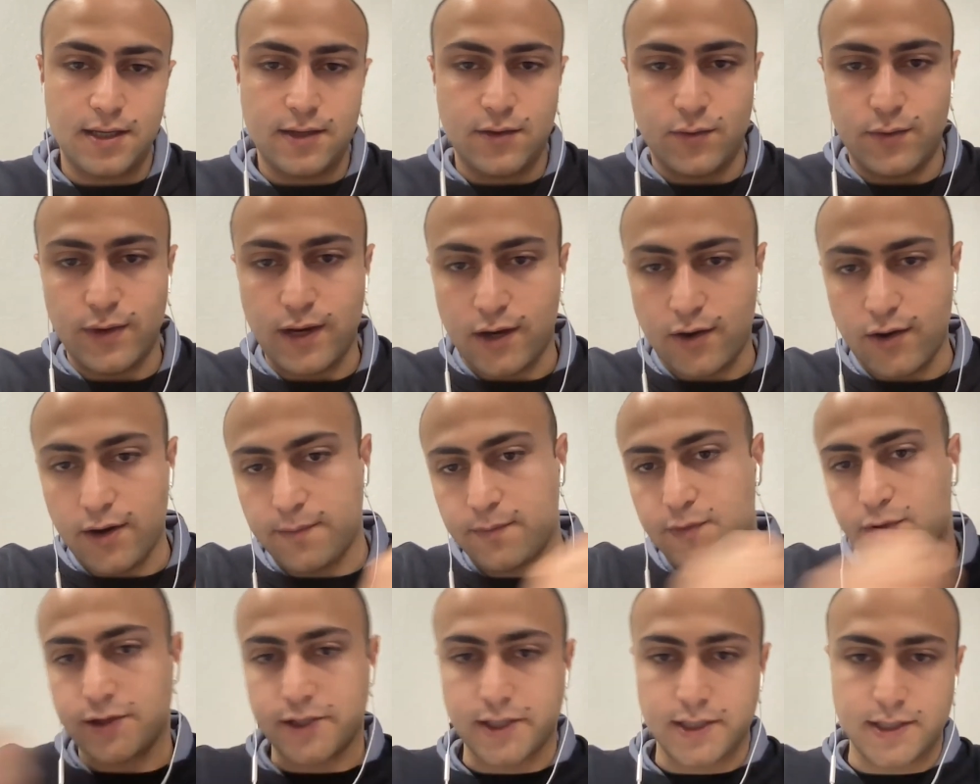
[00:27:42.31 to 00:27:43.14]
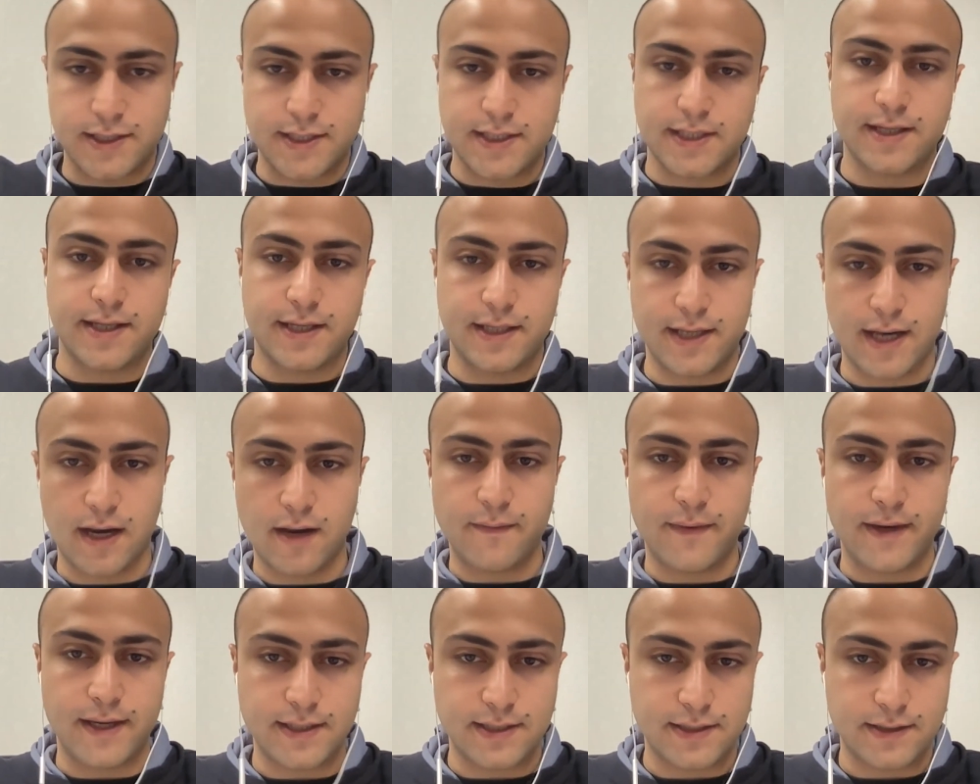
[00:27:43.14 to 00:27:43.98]
we are going to push it till the
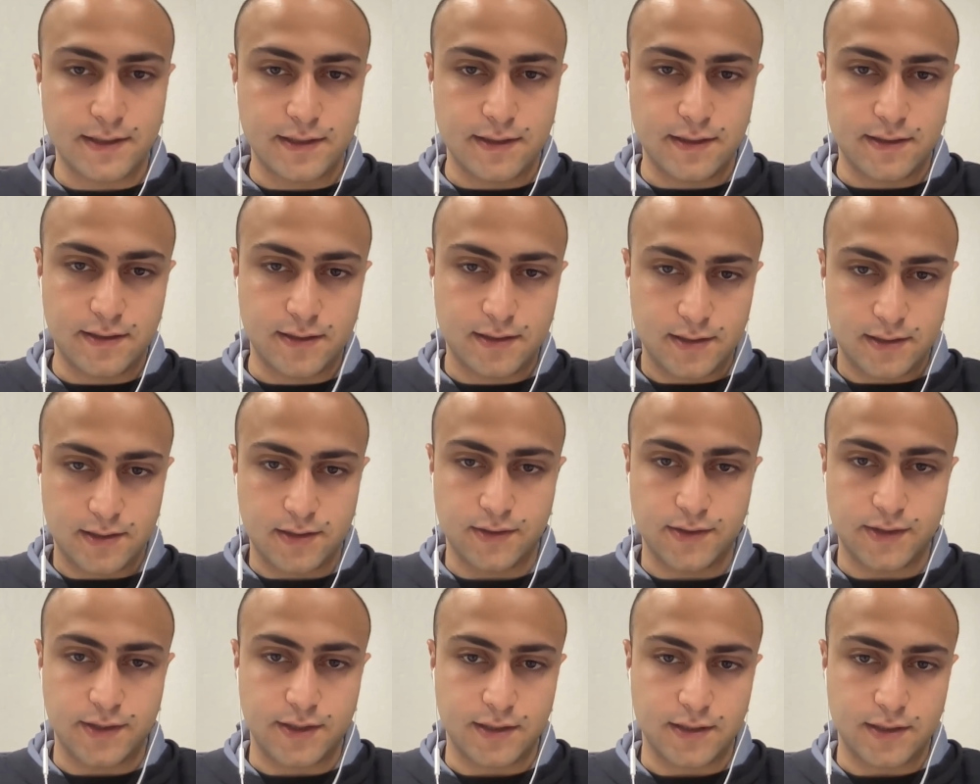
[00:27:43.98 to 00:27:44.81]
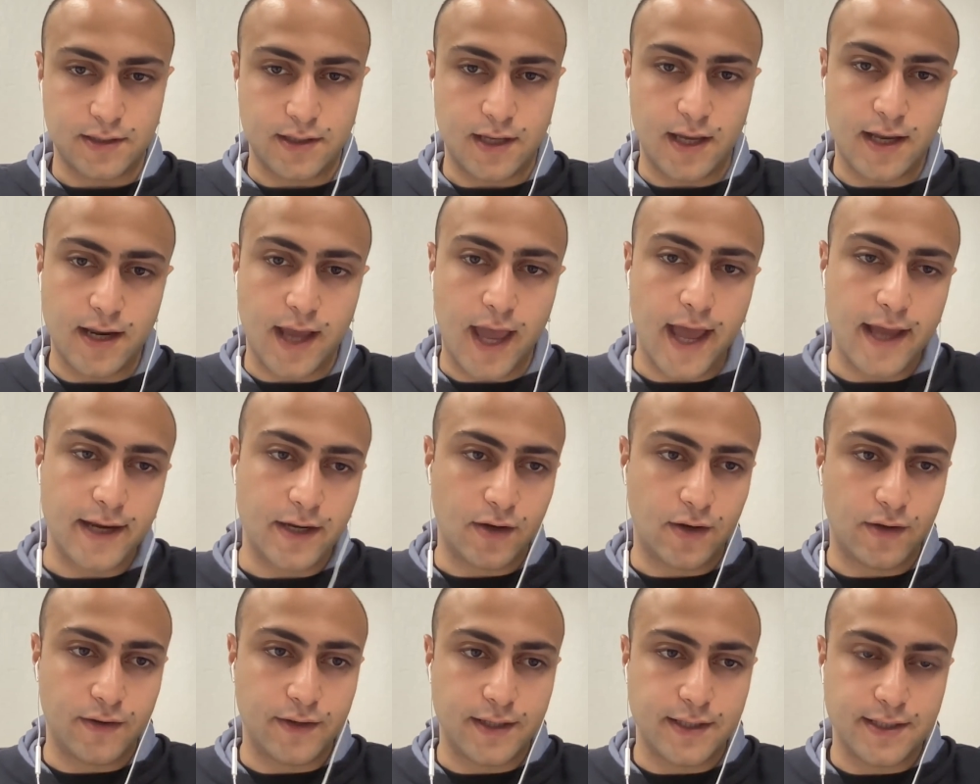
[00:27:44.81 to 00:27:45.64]
database solution and add
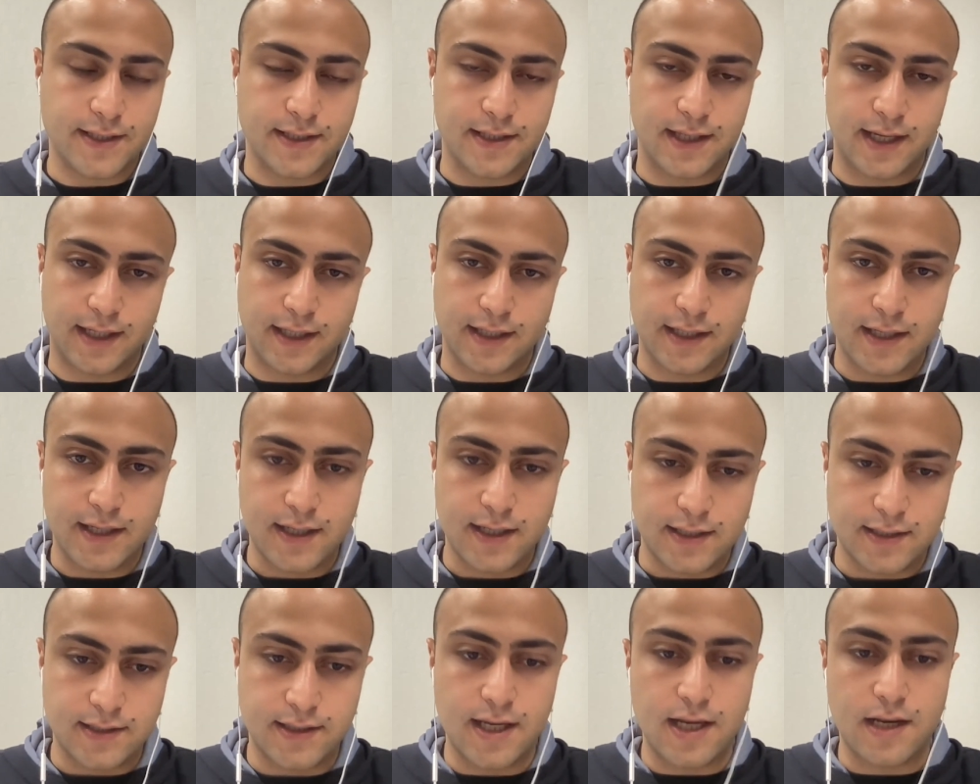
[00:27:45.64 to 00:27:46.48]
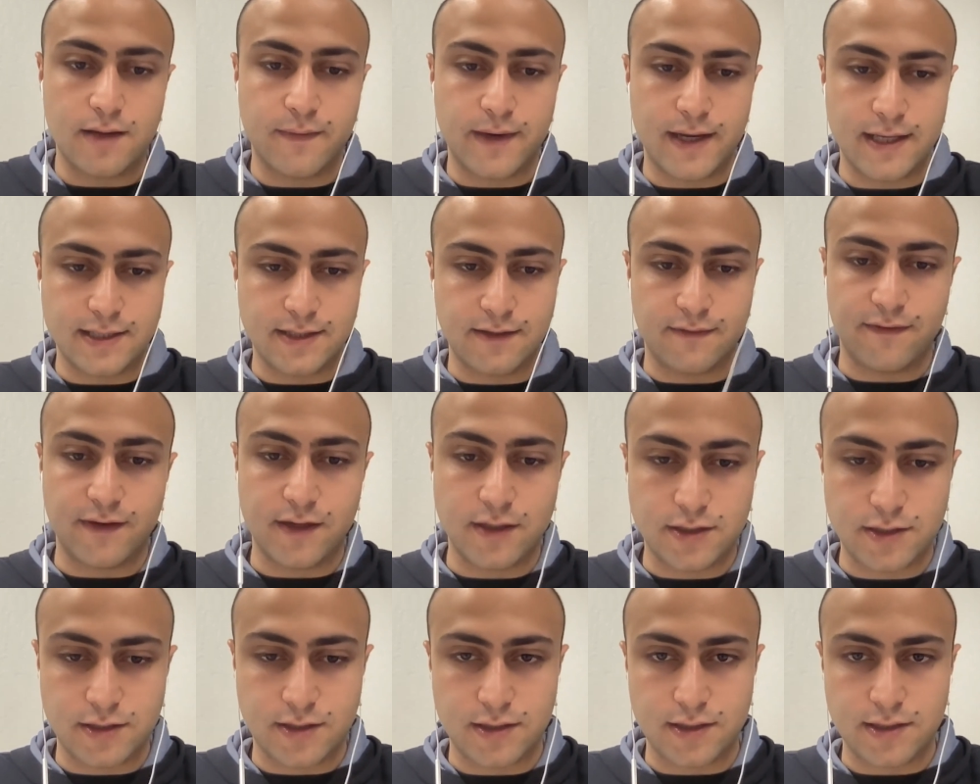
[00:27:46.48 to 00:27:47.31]
all this like databasey
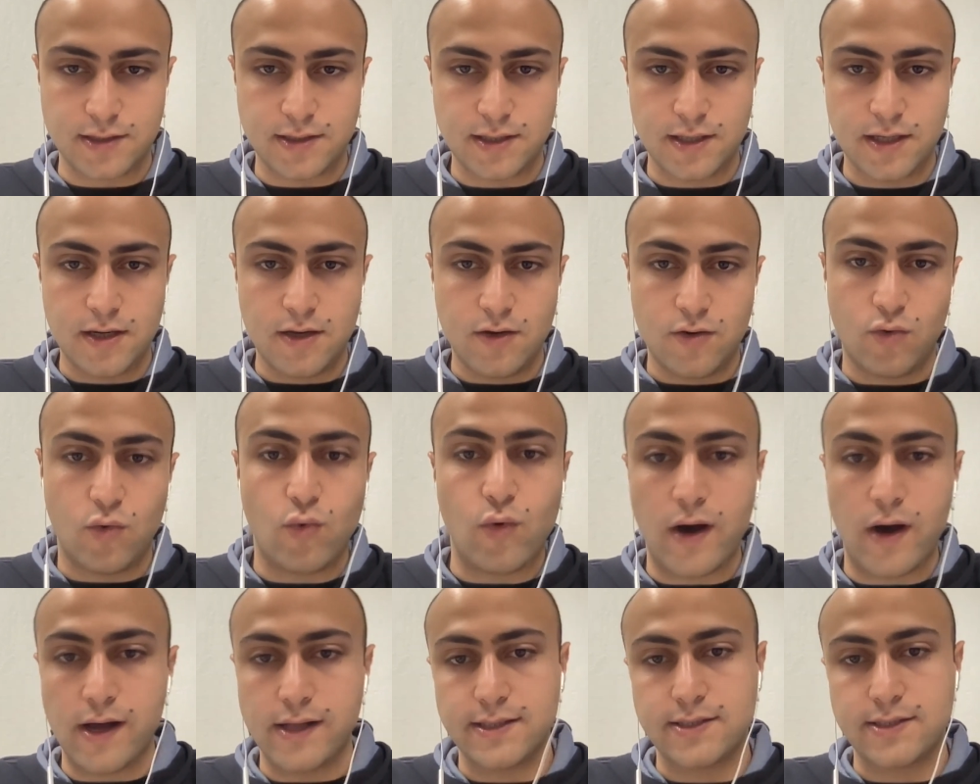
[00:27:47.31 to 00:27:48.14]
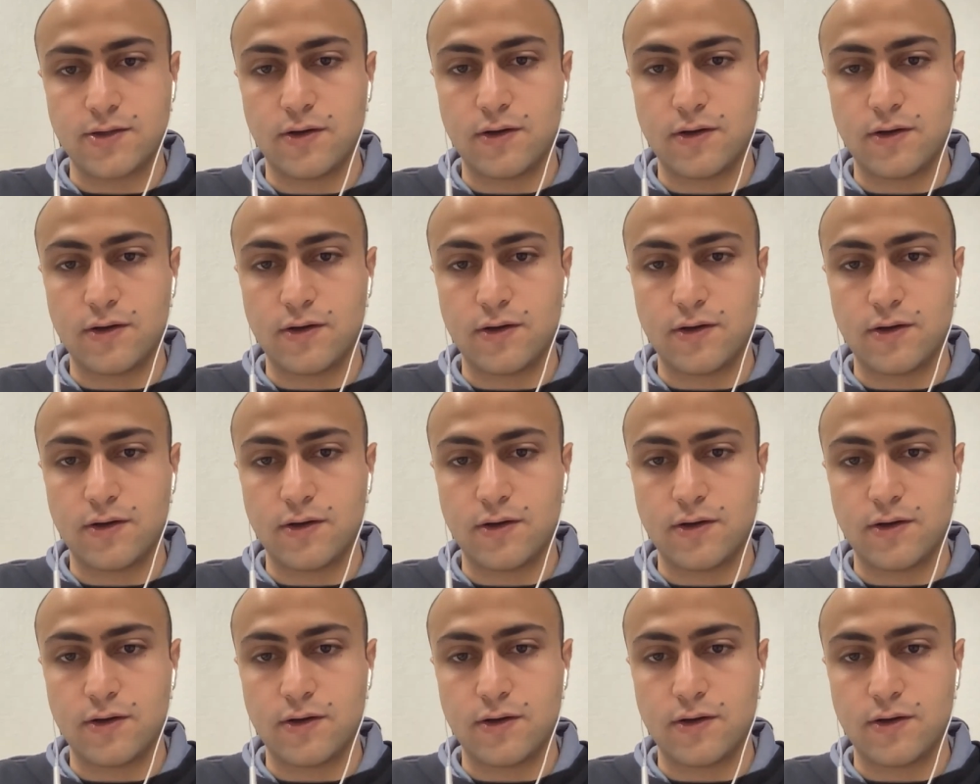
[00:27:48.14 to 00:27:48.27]
features while